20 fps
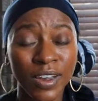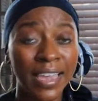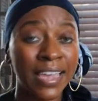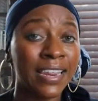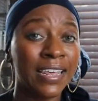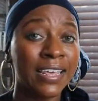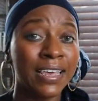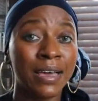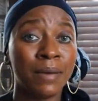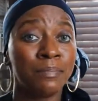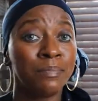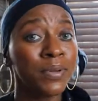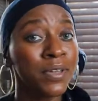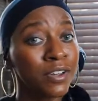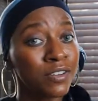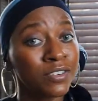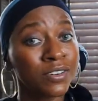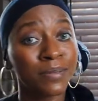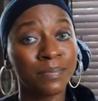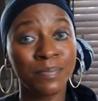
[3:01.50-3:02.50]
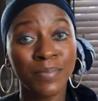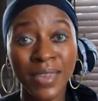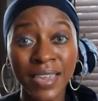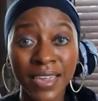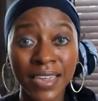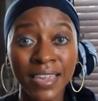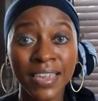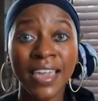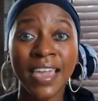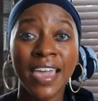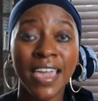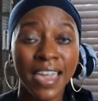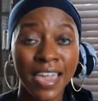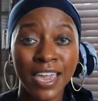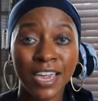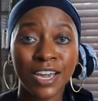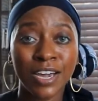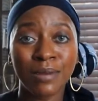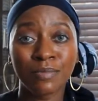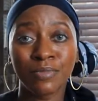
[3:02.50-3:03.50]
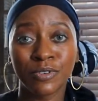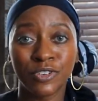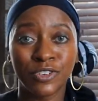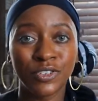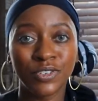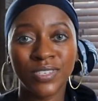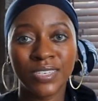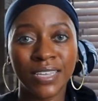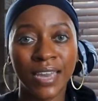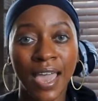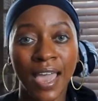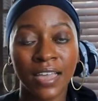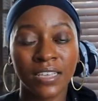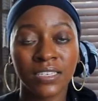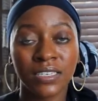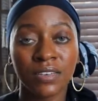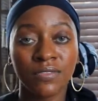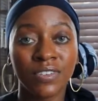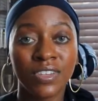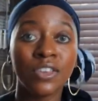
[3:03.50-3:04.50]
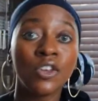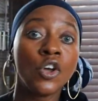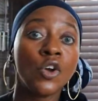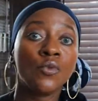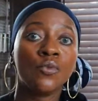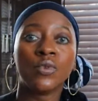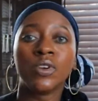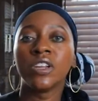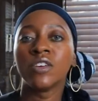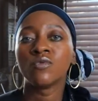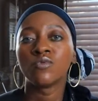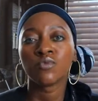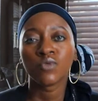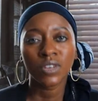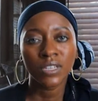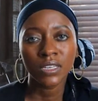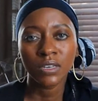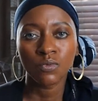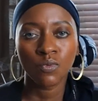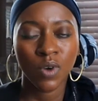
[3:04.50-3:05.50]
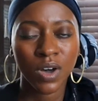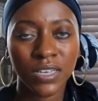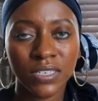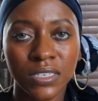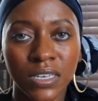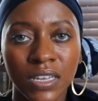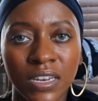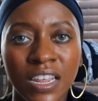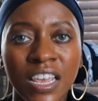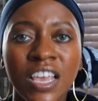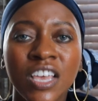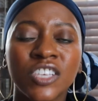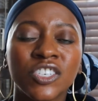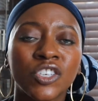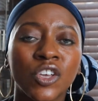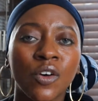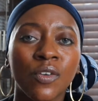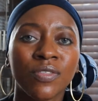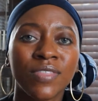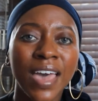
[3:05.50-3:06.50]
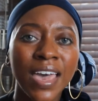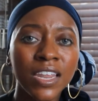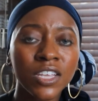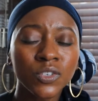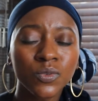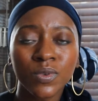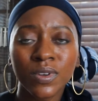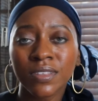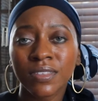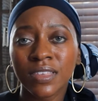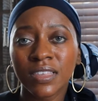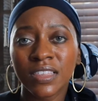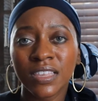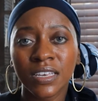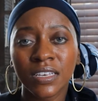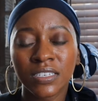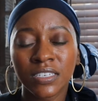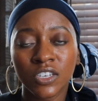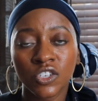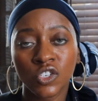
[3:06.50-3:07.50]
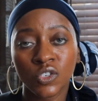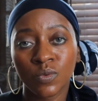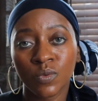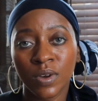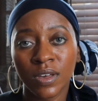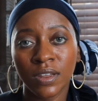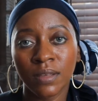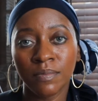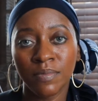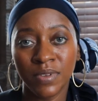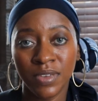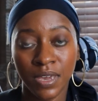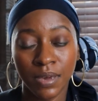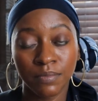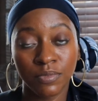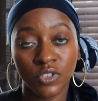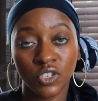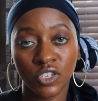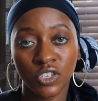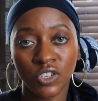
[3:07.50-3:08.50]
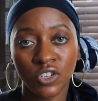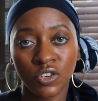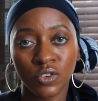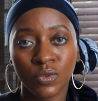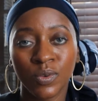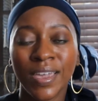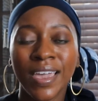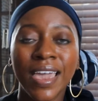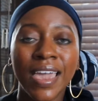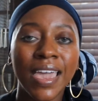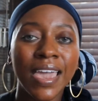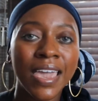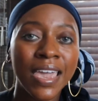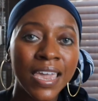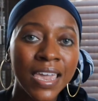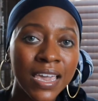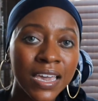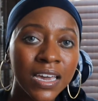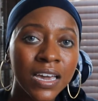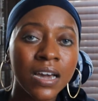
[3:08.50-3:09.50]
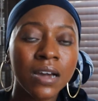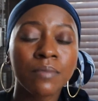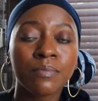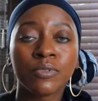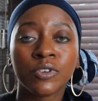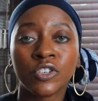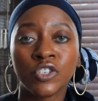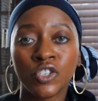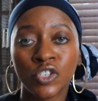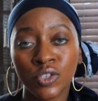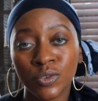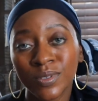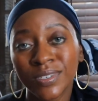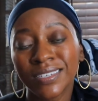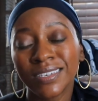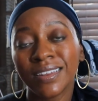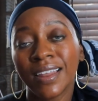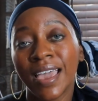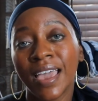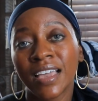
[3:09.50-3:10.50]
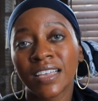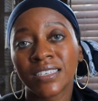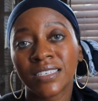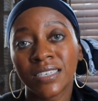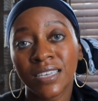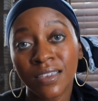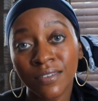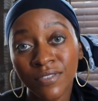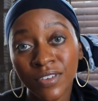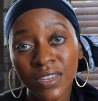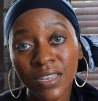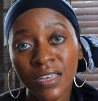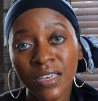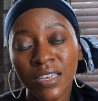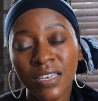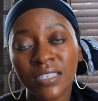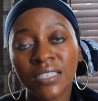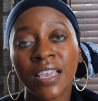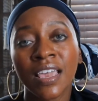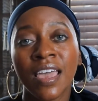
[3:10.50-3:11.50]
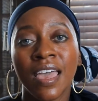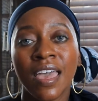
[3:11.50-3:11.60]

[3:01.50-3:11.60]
and it appeared to be income producing activity when it really wasn't. So that is one of the things that you want to be able to do. Income producing activities